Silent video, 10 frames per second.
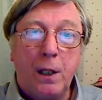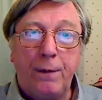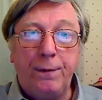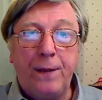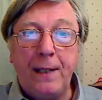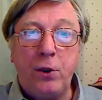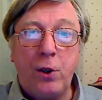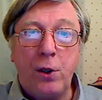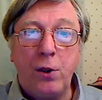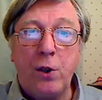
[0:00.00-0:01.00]

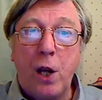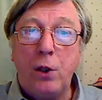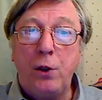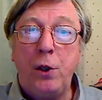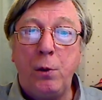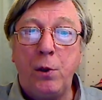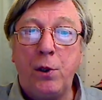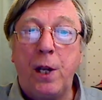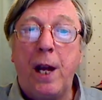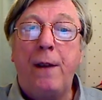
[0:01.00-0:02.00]
conventions,
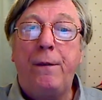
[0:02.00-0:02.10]
news,